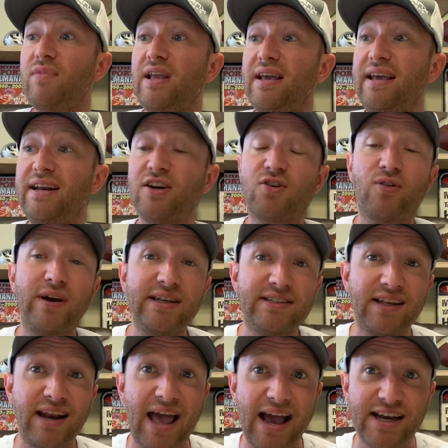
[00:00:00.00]
Increase
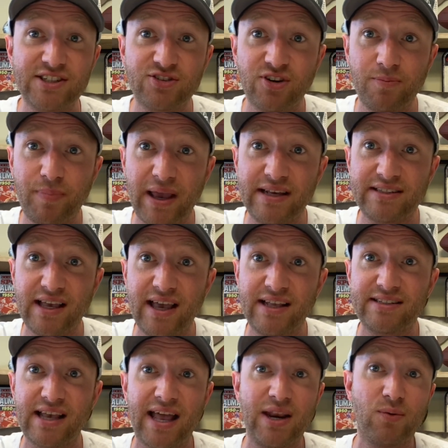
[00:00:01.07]
in extra base
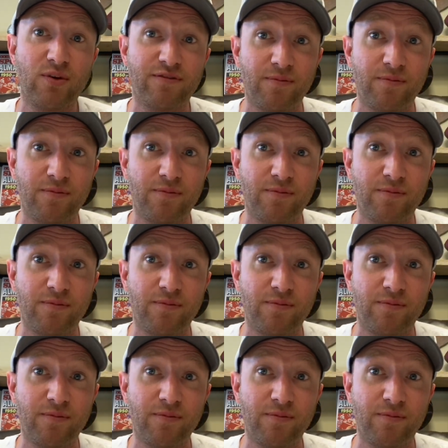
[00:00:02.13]
hits anywhere